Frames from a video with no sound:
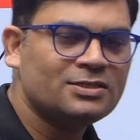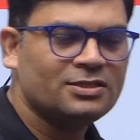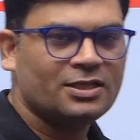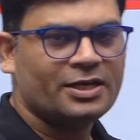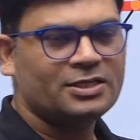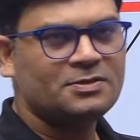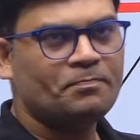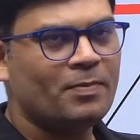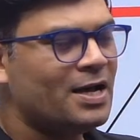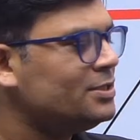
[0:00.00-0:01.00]
there is a
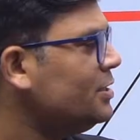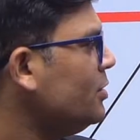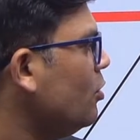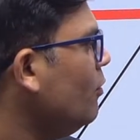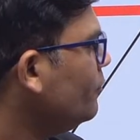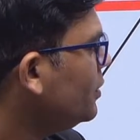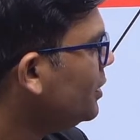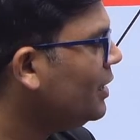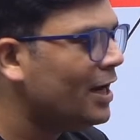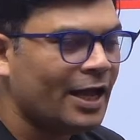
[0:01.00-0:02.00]
passing of
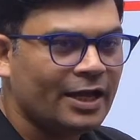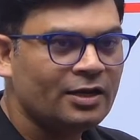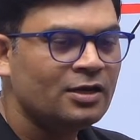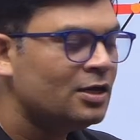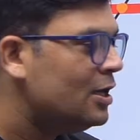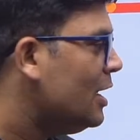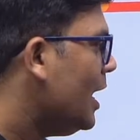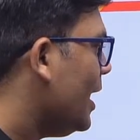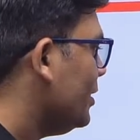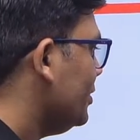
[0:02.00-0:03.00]
third line,
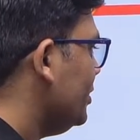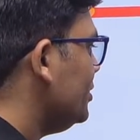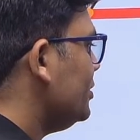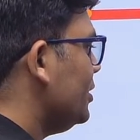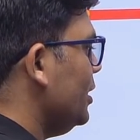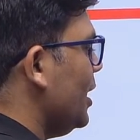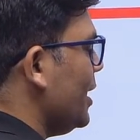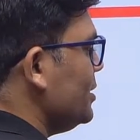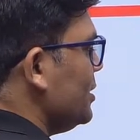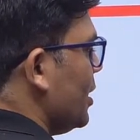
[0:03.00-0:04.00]
and these three
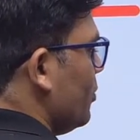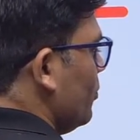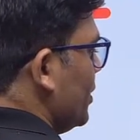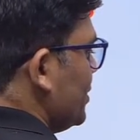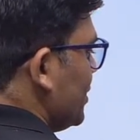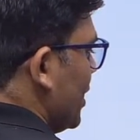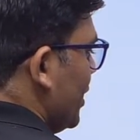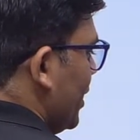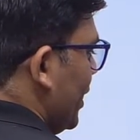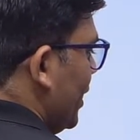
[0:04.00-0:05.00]
lines are known as
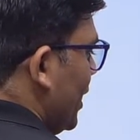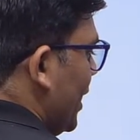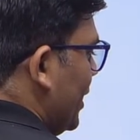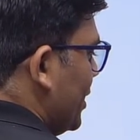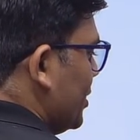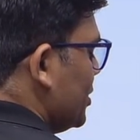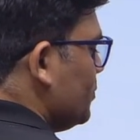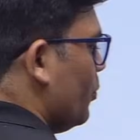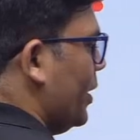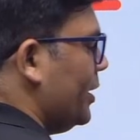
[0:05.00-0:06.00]
concurrent line, and this
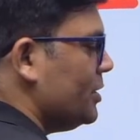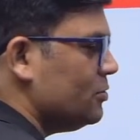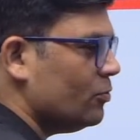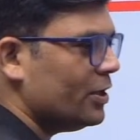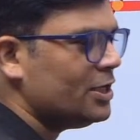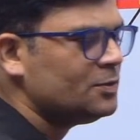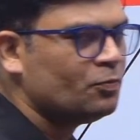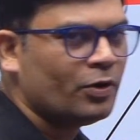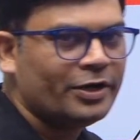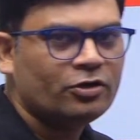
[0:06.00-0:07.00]
point is known as
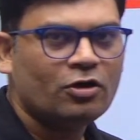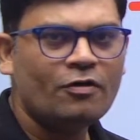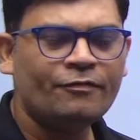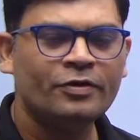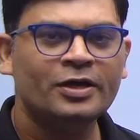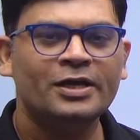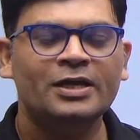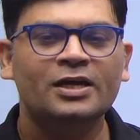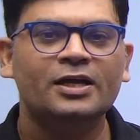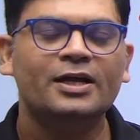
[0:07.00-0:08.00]
point of
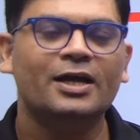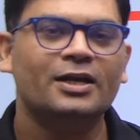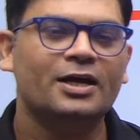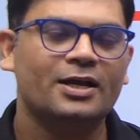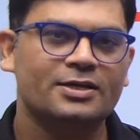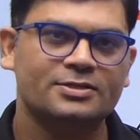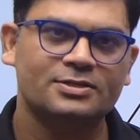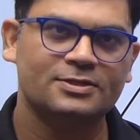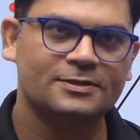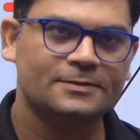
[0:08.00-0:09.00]

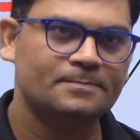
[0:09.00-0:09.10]
concurrence.